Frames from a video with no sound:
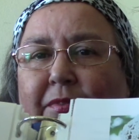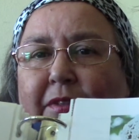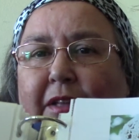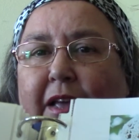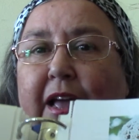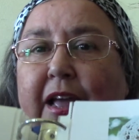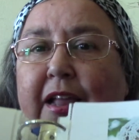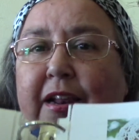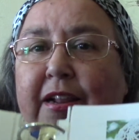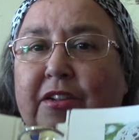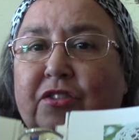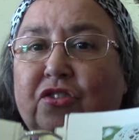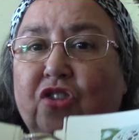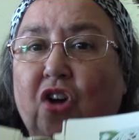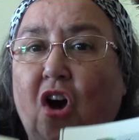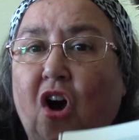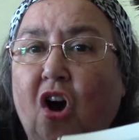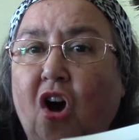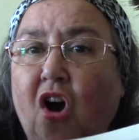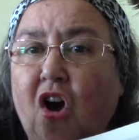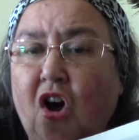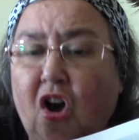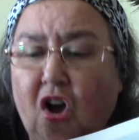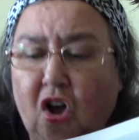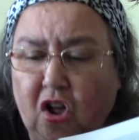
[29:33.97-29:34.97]
and it's
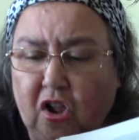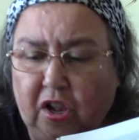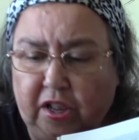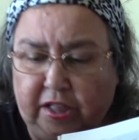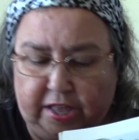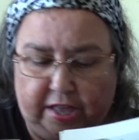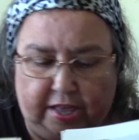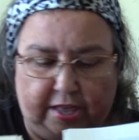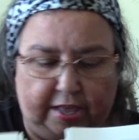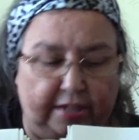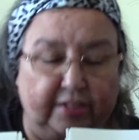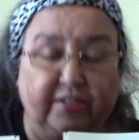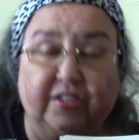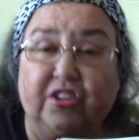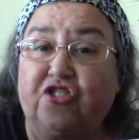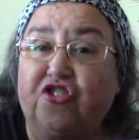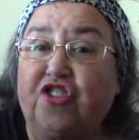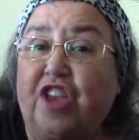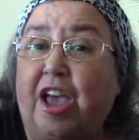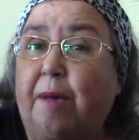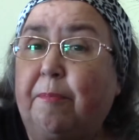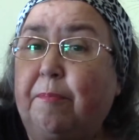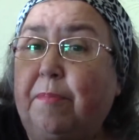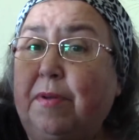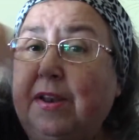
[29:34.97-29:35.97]
a
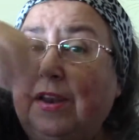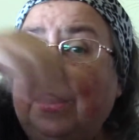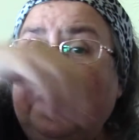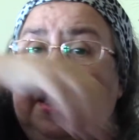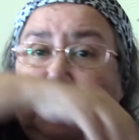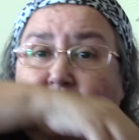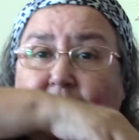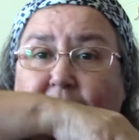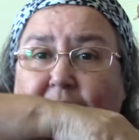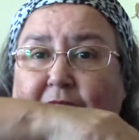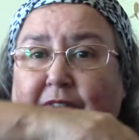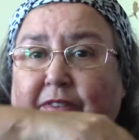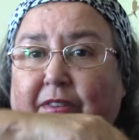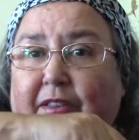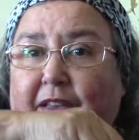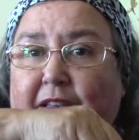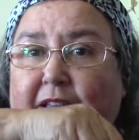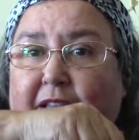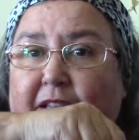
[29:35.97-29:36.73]
Japanese